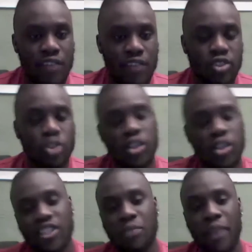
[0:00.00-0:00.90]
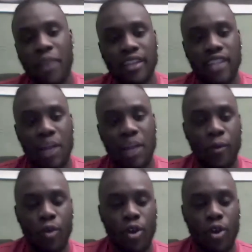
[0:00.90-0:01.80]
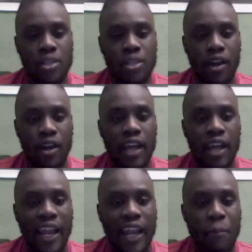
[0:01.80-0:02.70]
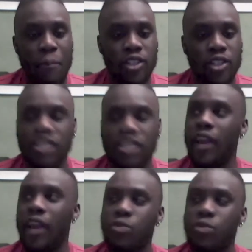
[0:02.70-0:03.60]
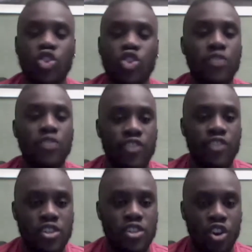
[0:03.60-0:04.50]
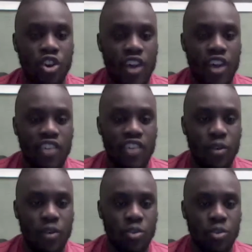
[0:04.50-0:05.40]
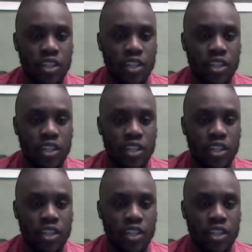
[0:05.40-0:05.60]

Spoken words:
Like, Solskjaer rested players, and that probably what cost him. But Lampard, you can tell that he's won trophies throughout his whole career, and he really wants to win.